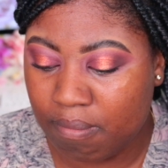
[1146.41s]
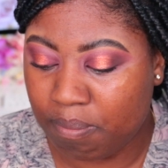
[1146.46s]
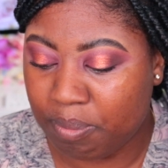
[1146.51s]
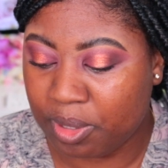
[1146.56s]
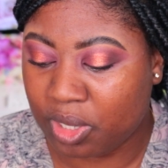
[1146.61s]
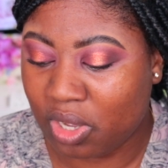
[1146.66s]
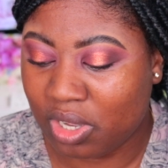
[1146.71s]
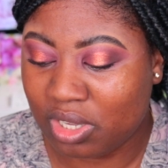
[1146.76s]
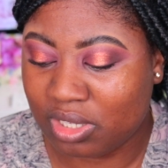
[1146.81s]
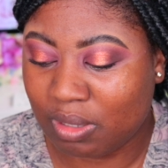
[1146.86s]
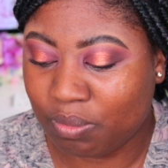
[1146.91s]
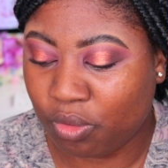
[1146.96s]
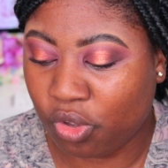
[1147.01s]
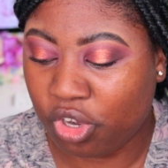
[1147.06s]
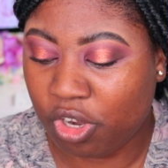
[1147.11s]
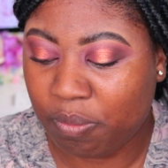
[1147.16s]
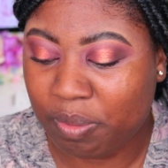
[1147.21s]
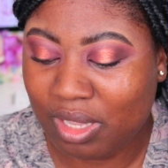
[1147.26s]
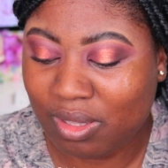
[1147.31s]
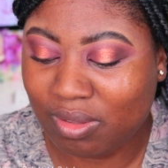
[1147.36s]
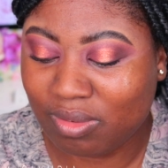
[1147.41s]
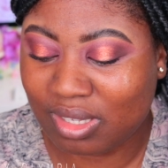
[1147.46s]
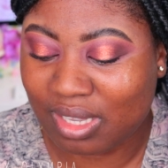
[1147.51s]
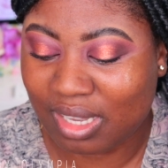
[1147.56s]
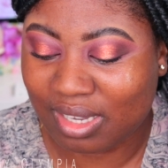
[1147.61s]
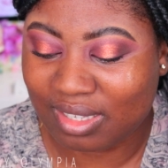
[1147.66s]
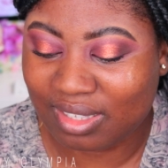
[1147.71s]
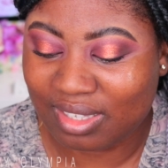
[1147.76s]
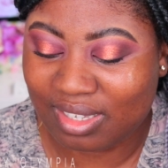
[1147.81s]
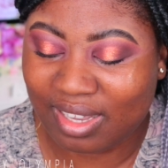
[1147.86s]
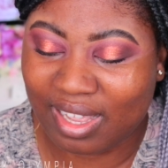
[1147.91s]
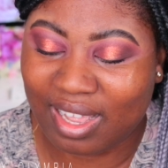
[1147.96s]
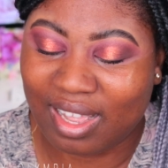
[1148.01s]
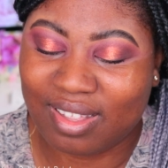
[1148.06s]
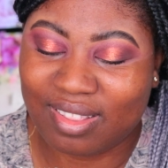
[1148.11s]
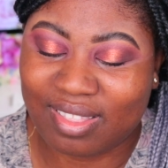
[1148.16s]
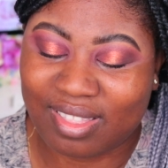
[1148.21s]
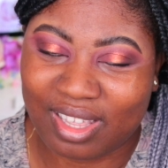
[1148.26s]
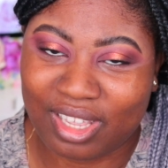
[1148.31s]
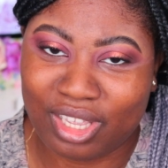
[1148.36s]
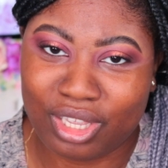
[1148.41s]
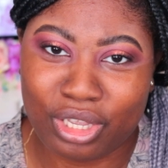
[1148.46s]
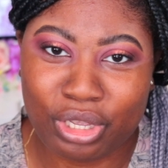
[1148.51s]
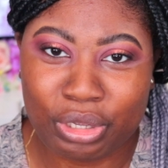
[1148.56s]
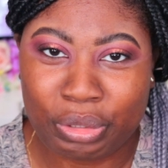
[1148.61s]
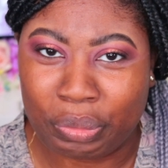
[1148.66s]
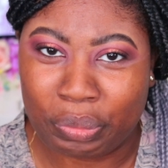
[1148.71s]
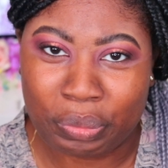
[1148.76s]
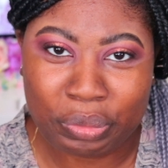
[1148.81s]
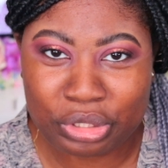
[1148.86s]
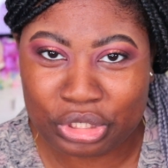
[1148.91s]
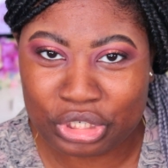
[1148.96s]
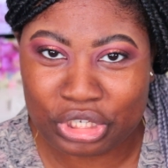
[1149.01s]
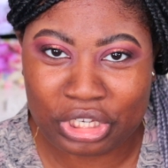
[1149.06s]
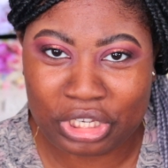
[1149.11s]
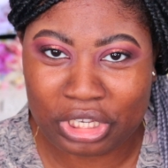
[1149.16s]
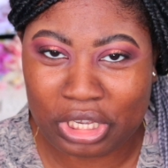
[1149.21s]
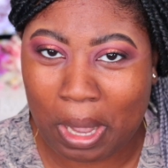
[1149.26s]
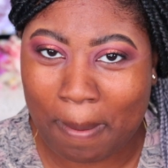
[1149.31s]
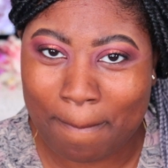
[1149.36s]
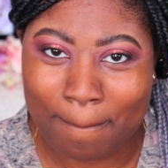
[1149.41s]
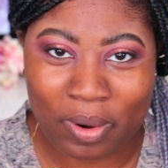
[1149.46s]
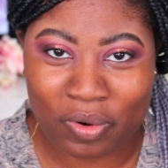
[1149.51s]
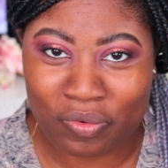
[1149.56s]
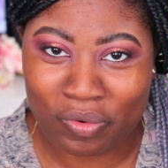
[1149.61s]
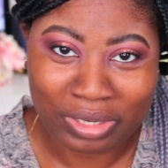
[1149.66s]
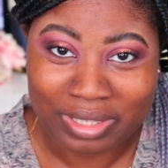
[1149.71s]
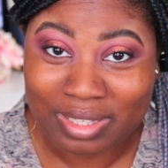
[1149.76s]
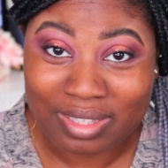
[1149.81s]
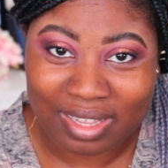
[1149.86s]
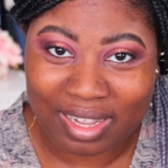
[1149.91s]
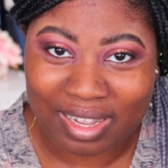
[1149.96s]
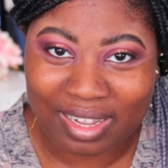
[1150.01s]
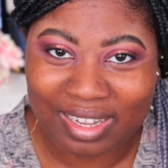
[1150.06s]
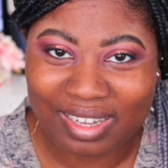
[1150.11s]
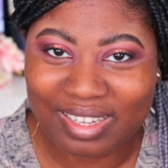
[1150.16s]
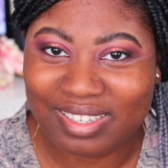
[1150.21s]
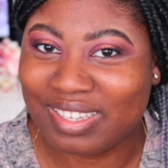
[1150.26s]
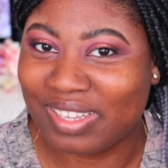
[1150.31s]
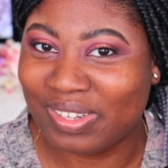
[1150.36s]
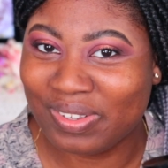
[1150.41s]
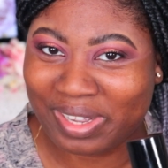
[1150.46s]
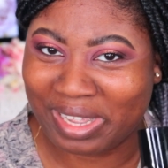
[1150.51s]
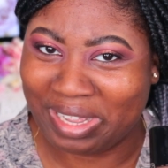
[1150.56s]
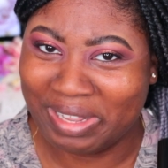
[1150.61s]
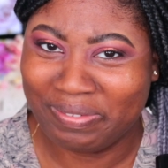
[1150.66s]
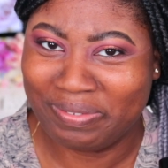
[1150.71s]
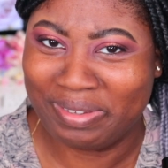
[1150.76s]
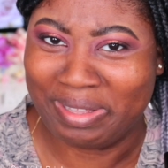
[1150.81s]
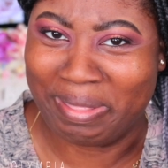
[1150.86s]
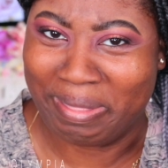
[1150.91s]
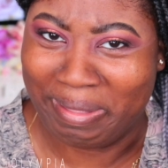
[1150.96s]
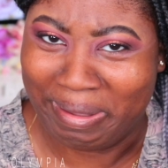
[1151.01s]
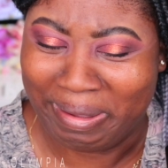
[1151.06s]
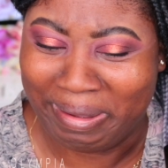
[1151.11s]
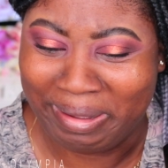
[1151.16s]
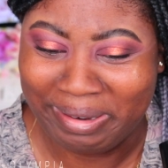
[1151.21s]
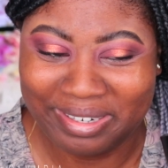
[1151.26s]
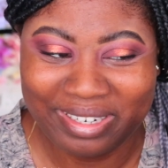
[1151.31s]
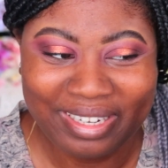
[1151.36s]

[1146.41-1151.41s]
because I'm going to be testing out the Gucci bronzer. So look out for that.